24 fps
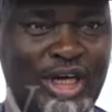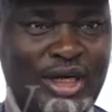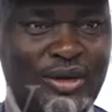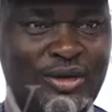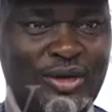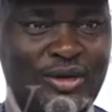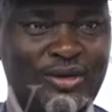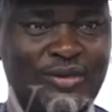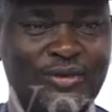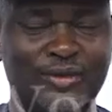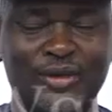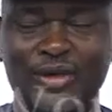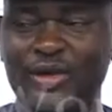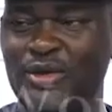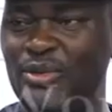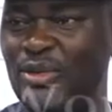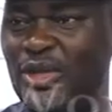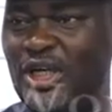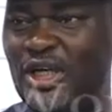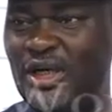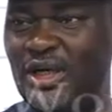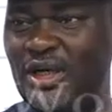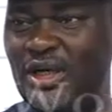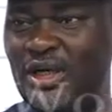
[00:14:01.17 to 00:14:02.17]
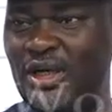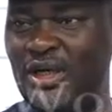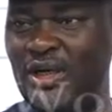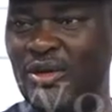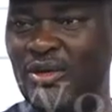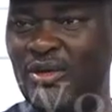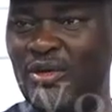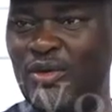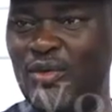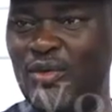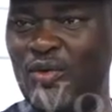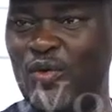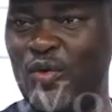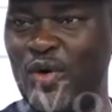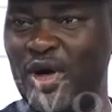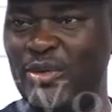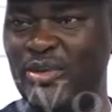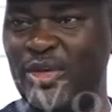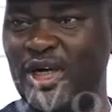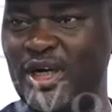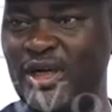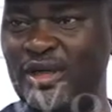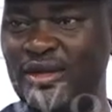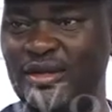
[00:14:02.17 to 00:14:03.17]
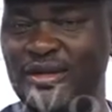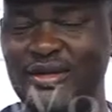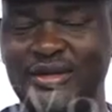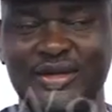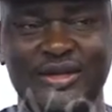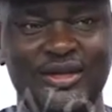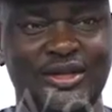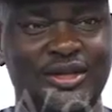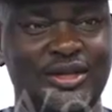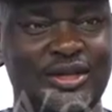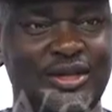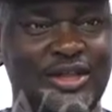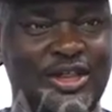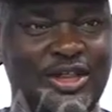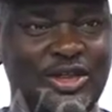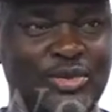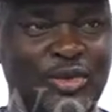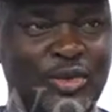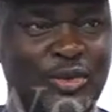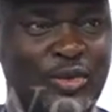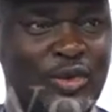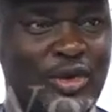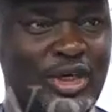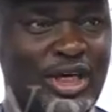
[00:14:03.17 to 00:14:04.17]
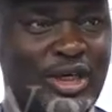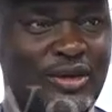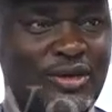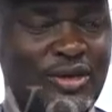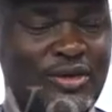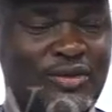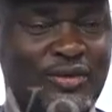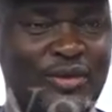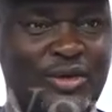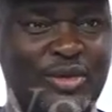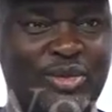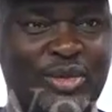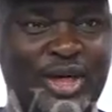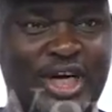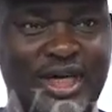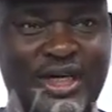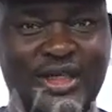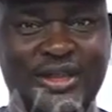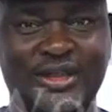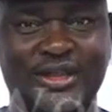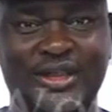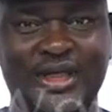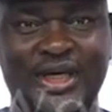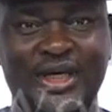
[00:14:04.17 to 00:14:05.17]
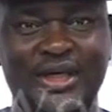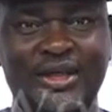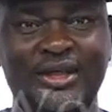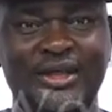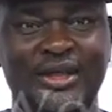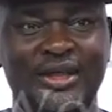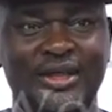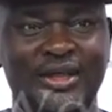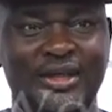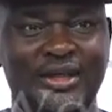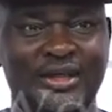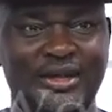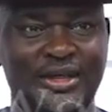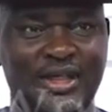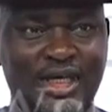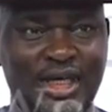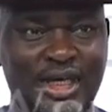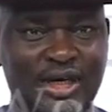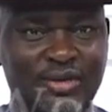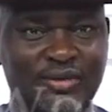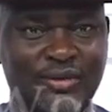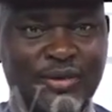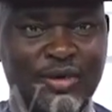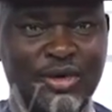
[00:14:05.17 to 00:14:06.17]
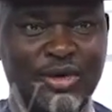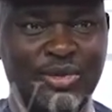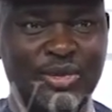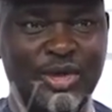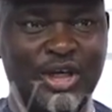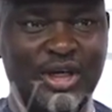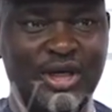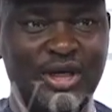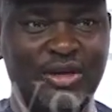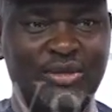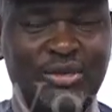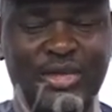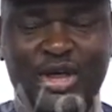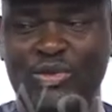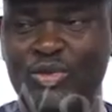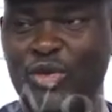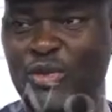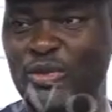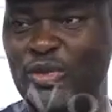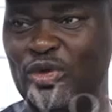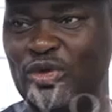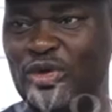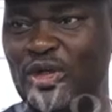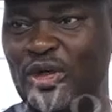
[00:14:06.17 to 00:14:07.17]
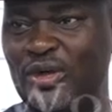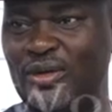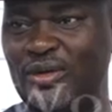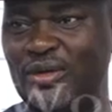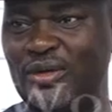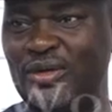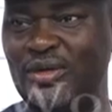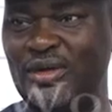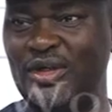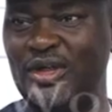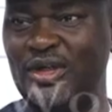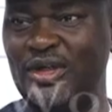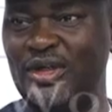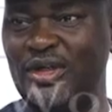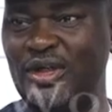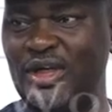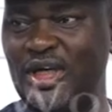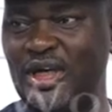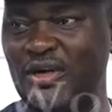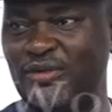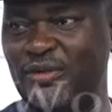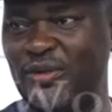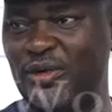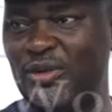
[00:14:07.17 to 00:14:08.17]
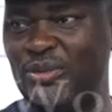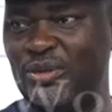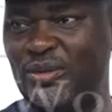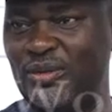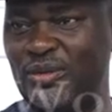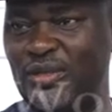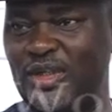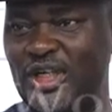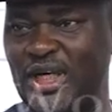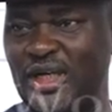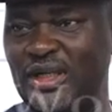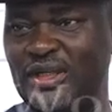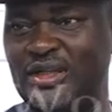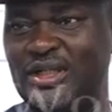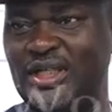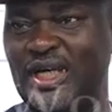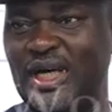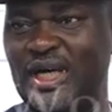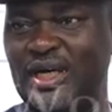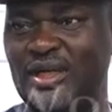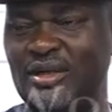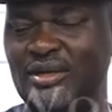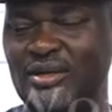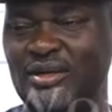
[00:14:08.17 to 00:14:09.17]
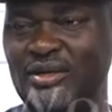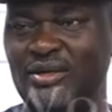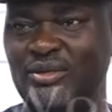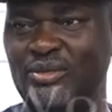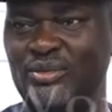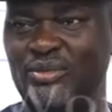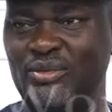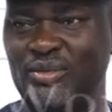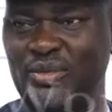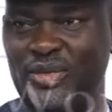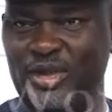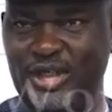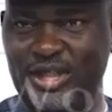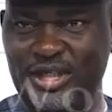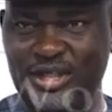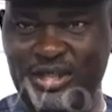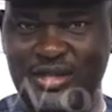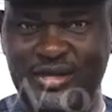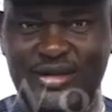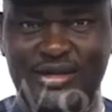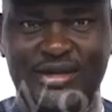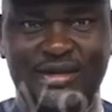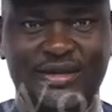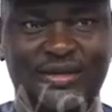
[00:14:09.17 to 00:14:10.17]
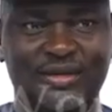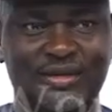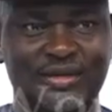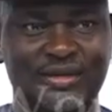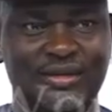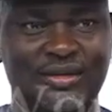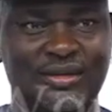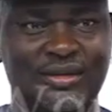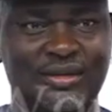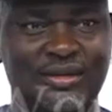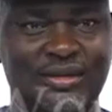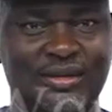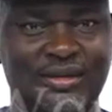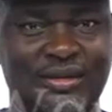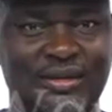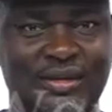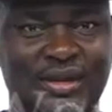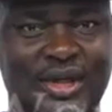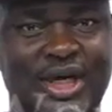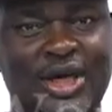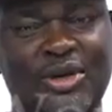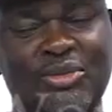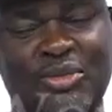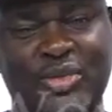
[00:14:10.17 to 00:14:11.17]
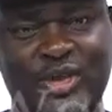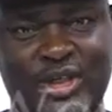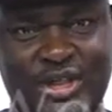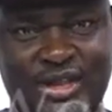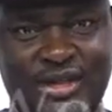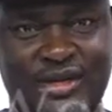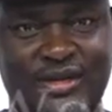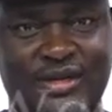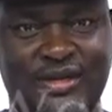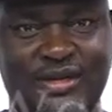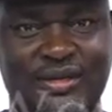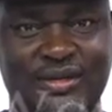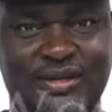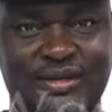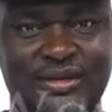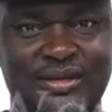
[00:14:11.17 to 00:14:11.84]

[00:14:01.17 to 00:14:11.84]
are not from Okuama, these people are not from Bayelsa, they are from Ebomutoro, they are from Delta, please, and please.